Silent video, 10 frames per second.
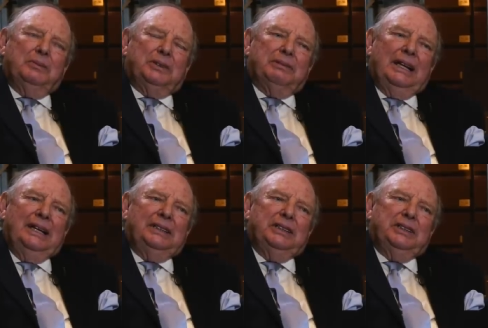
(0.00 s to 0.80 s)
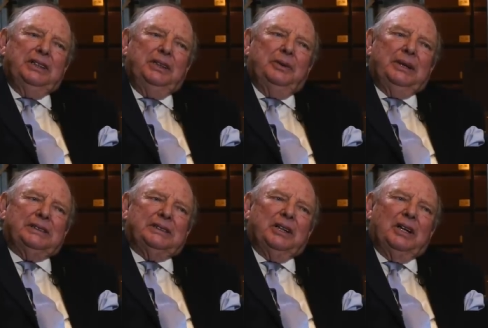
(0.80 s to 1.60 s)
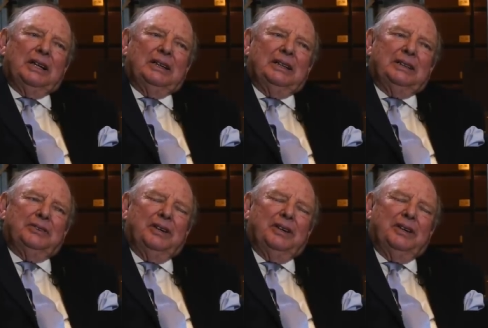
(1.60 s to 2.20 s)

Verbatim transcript: was related to the US dollar as